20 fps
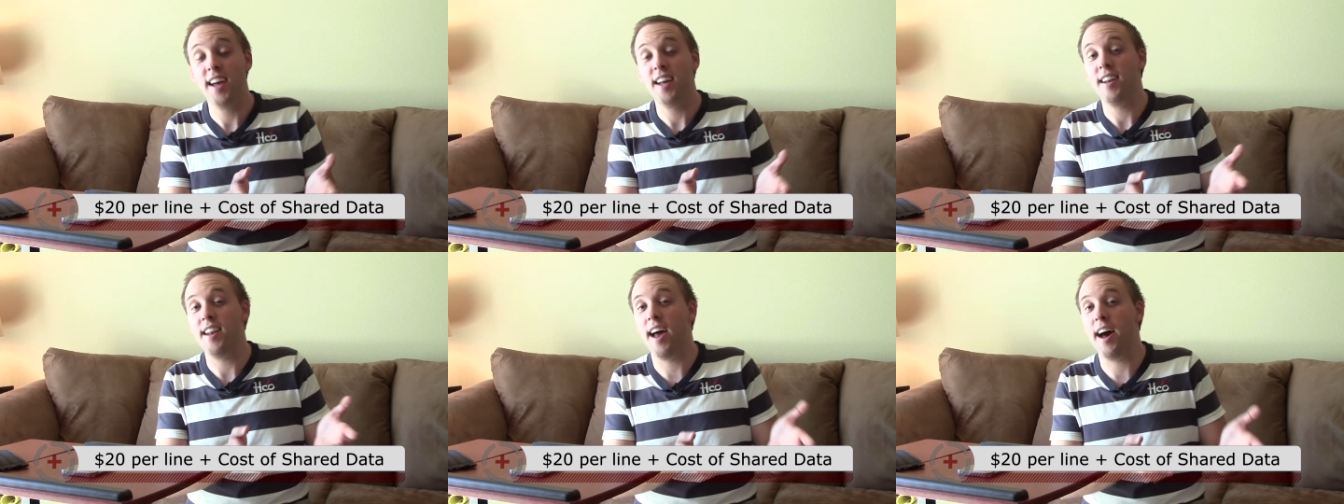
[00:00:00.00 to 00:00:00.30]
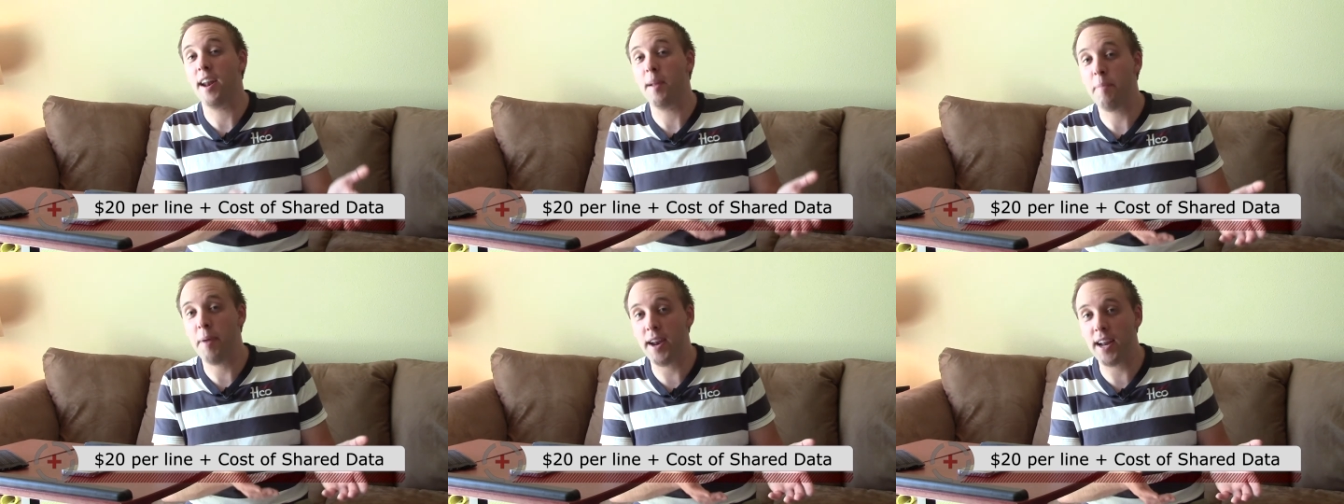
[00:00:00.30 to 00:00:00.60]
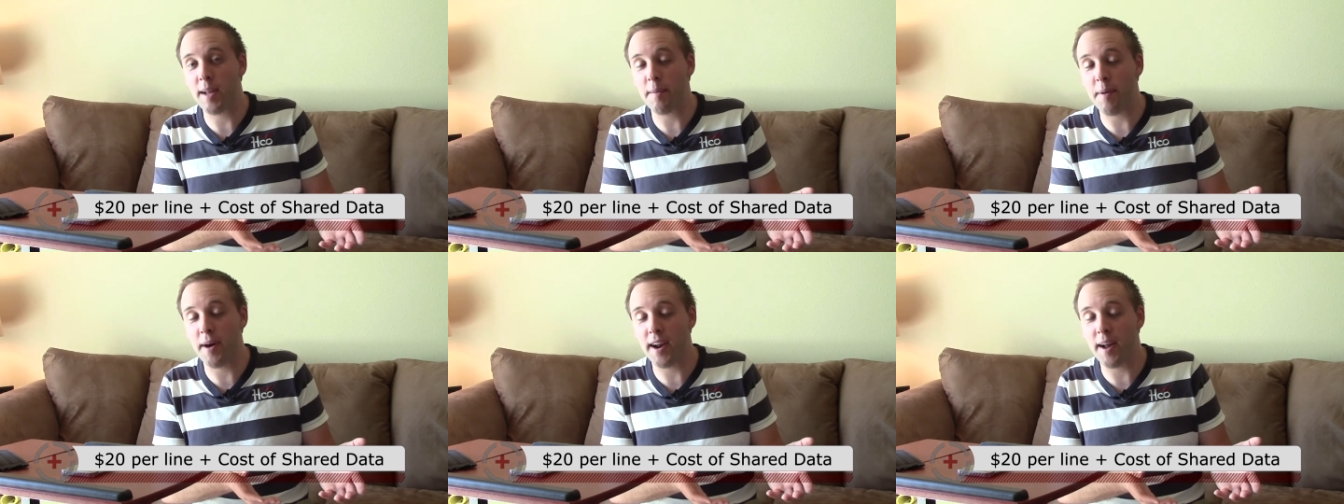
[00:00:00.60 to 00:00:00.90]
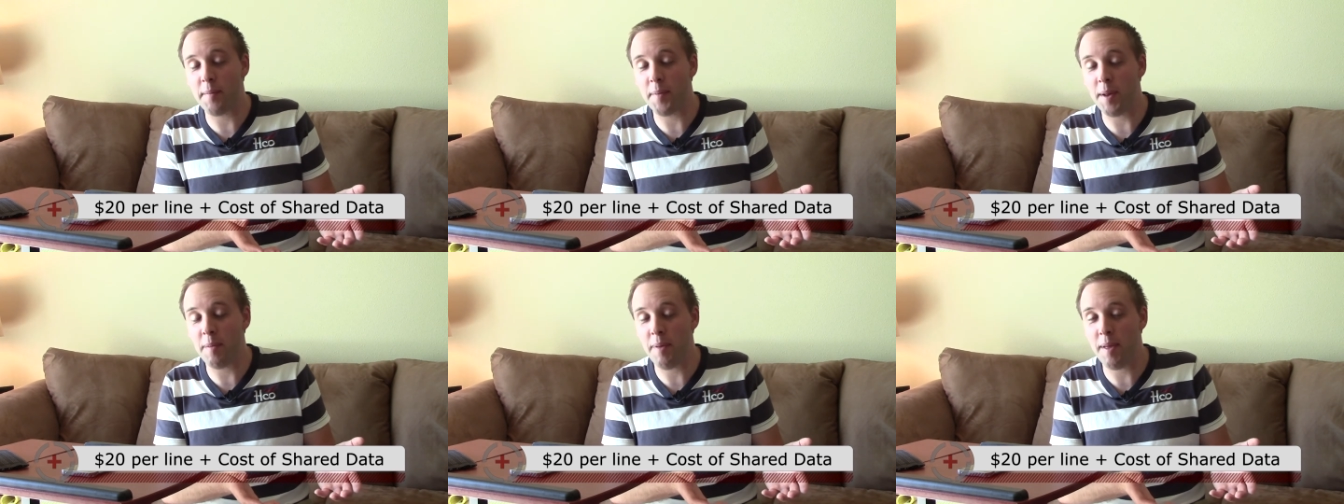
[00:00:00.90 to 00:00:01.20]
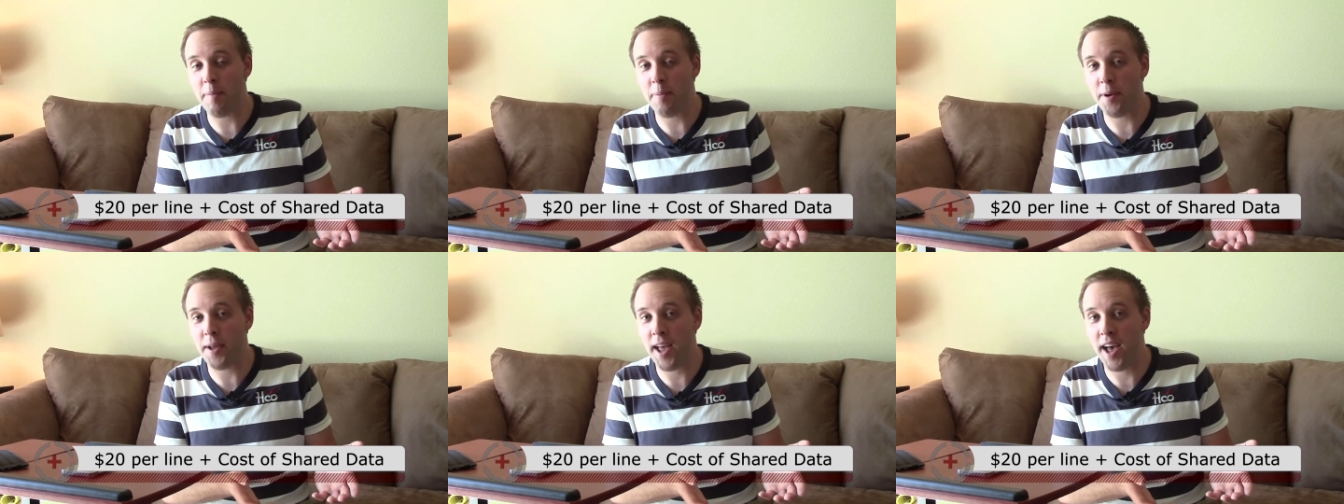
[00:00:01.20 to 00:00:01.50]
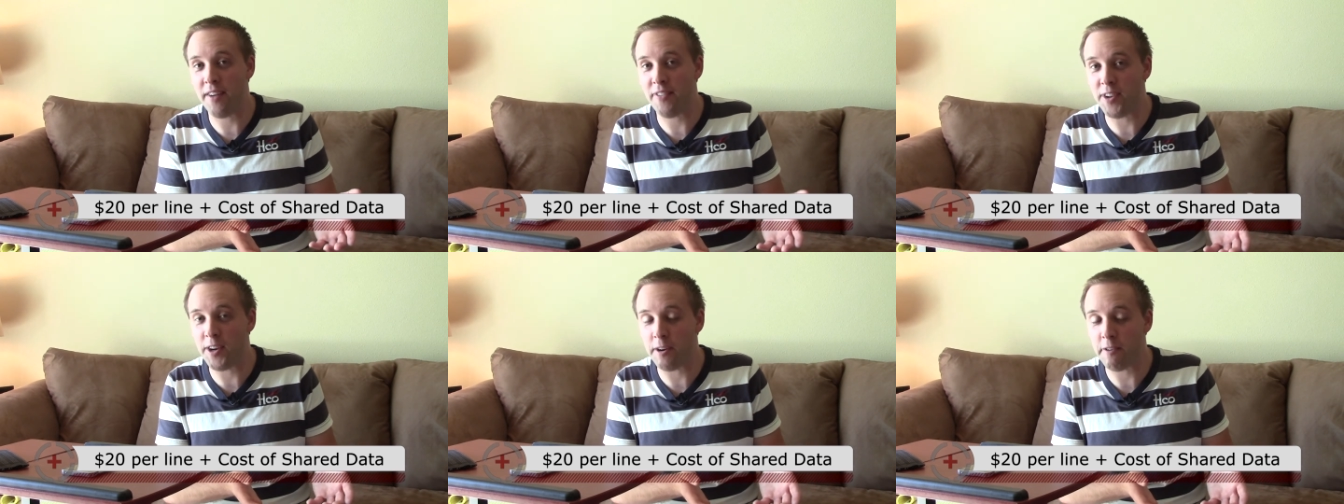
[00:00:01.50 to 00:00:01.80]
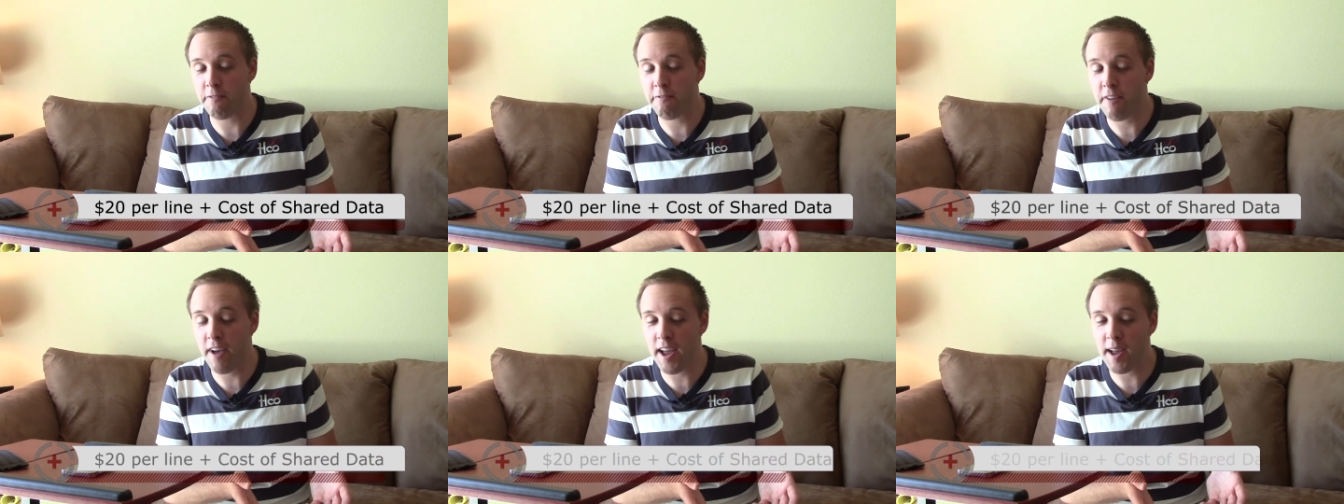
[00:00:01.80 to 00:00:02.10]
Now, depending upon how many people you have in your
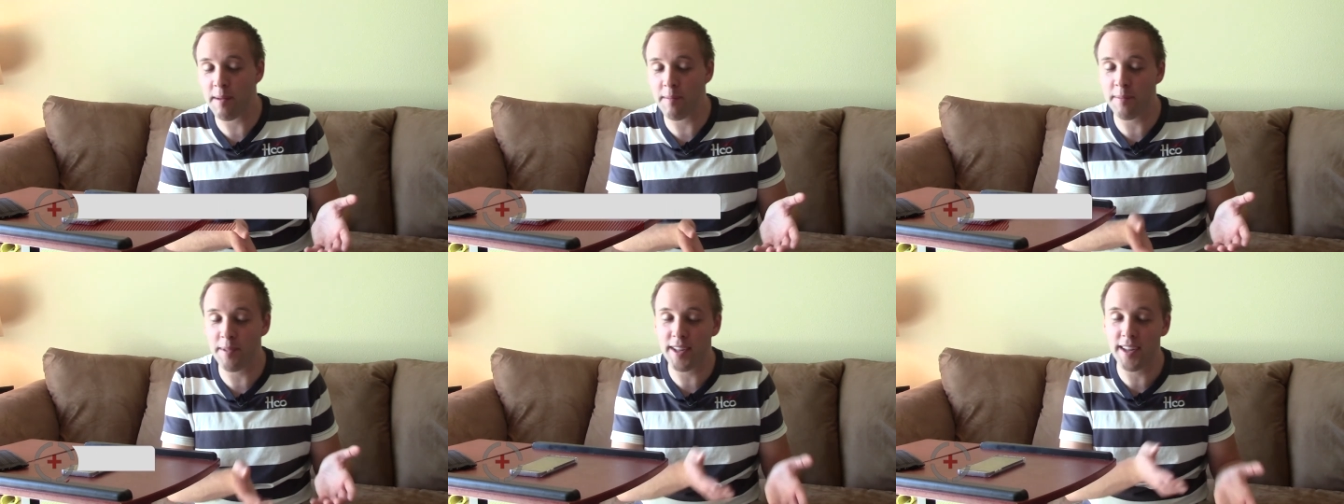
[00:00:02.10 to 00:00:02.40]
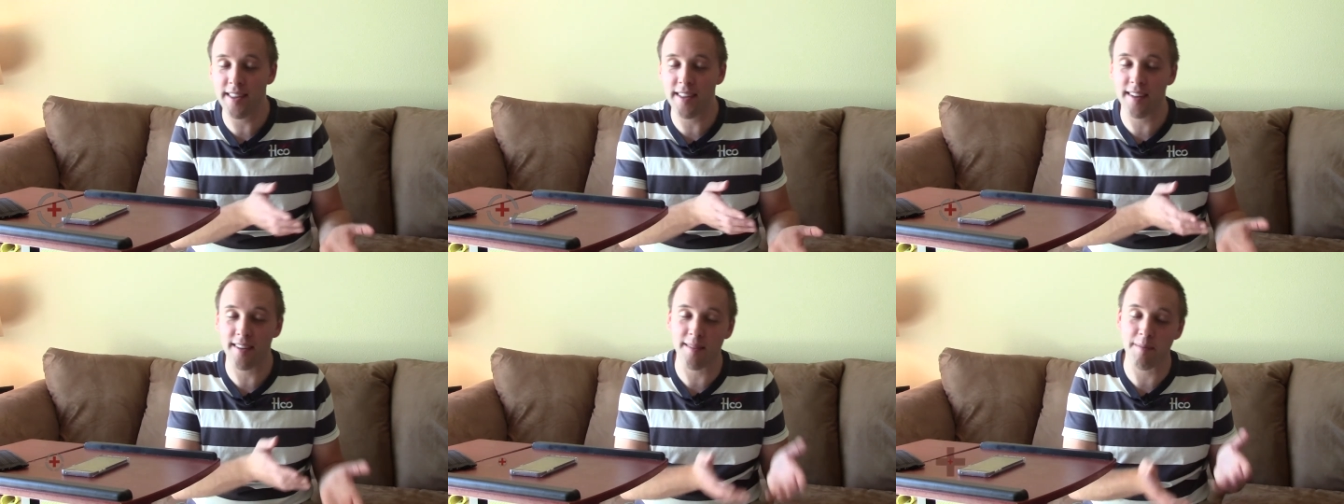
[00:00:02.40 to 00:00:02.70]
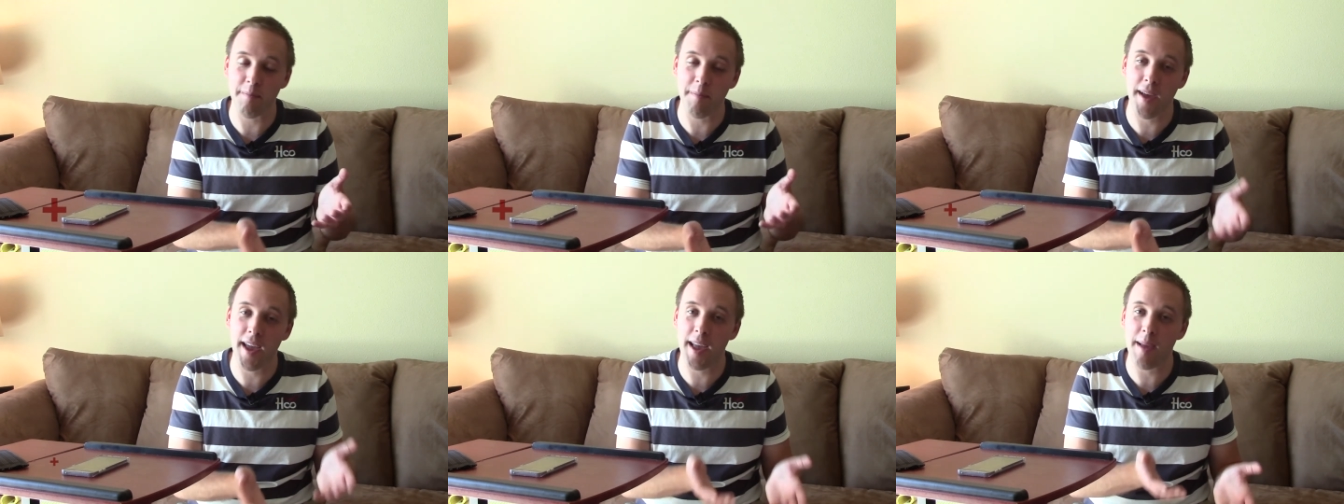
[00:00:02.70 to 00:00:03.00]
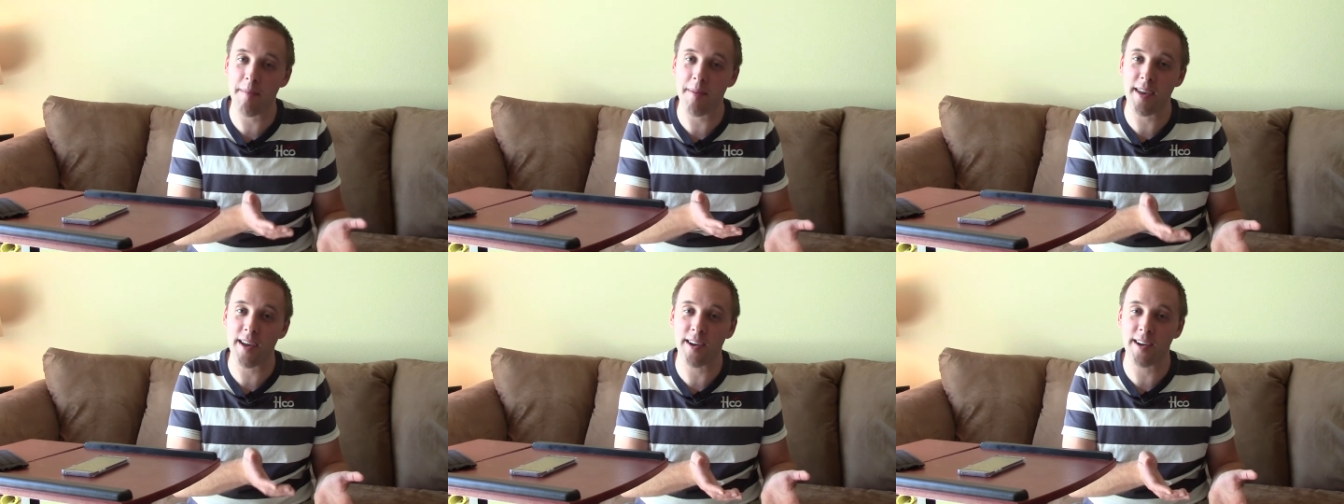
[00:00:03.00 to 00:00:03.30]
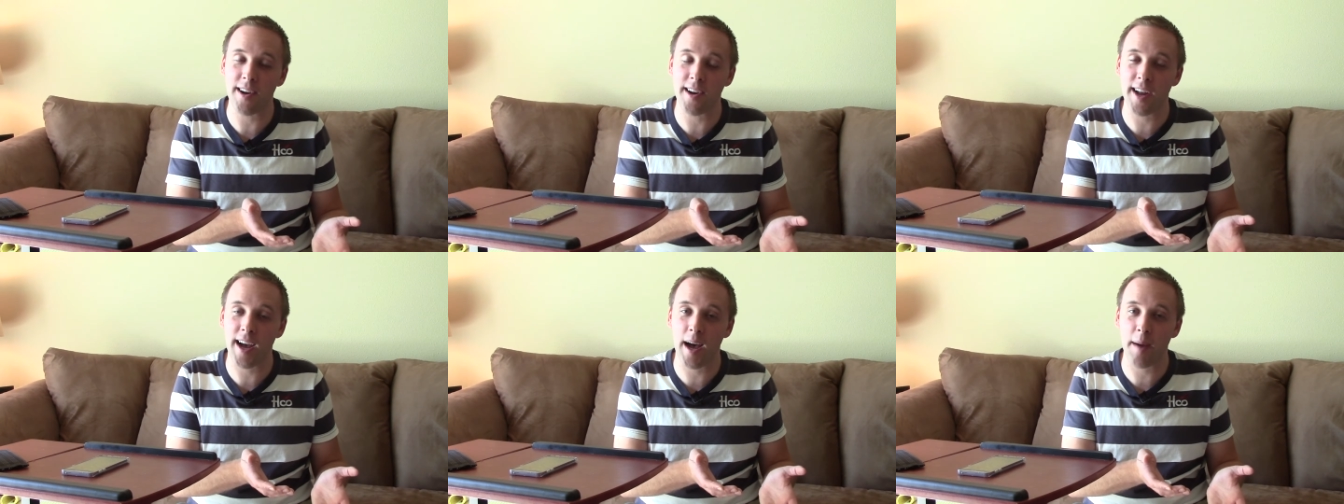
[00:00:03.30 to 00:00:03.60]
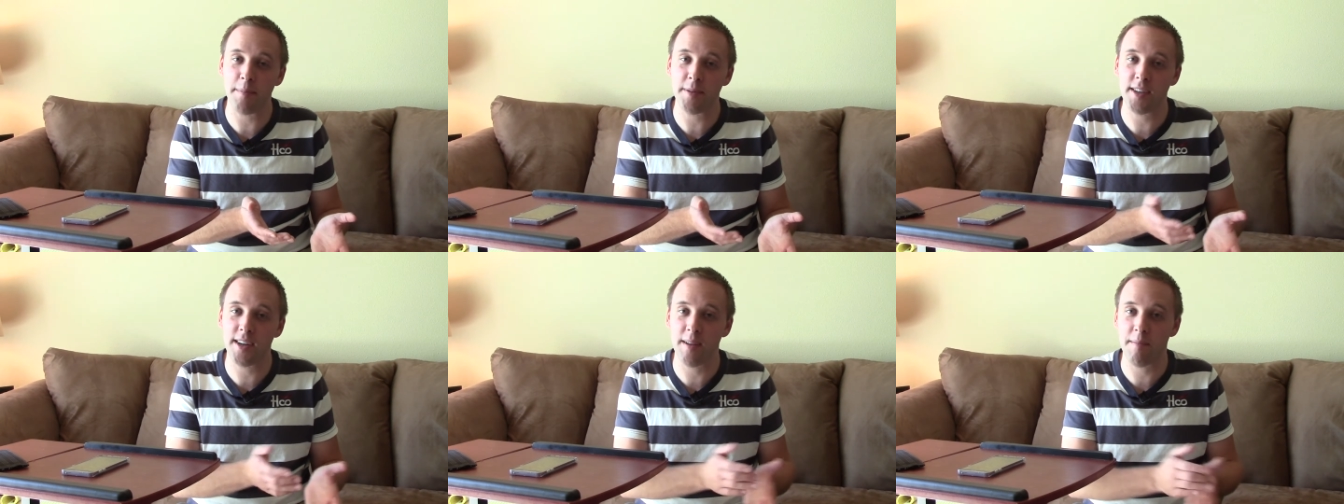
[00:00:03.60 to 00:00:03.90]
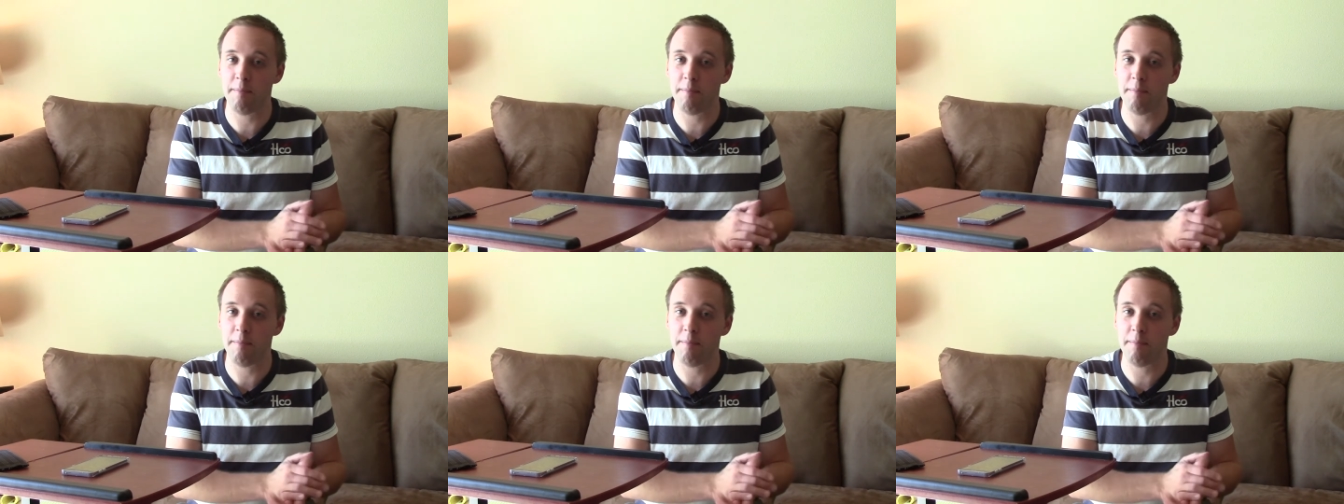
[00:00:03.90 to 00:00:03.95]
family, this may be a good option.